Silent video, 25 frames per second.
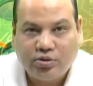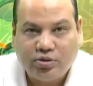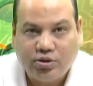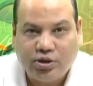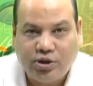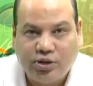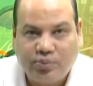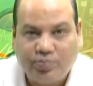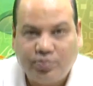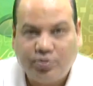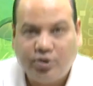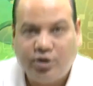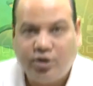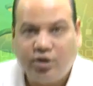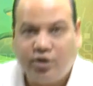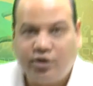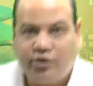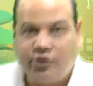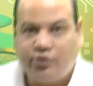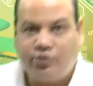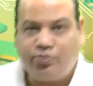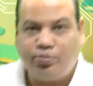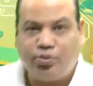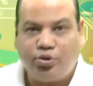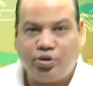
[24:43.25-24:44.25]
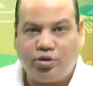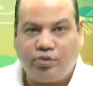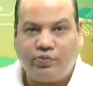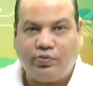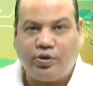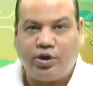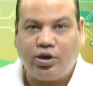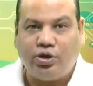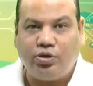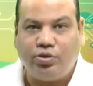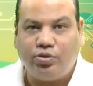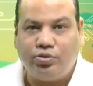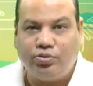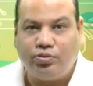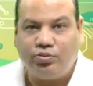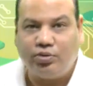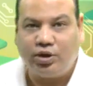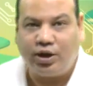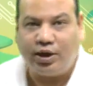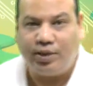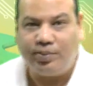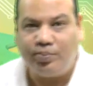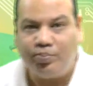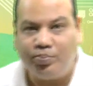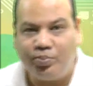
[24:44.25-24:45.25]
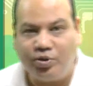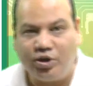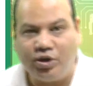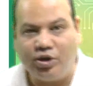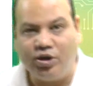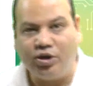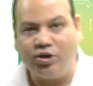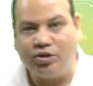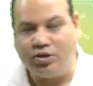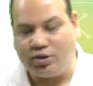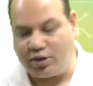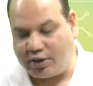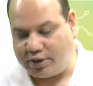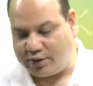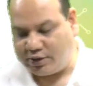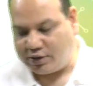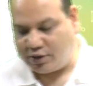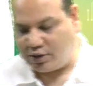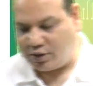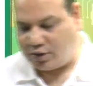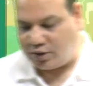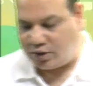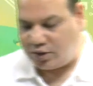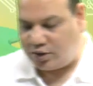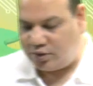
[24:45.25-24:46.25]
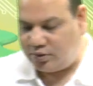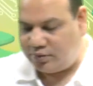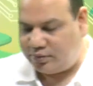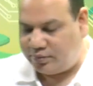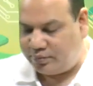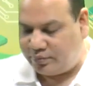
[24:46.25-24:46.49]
EPS, book value, MPS, etc.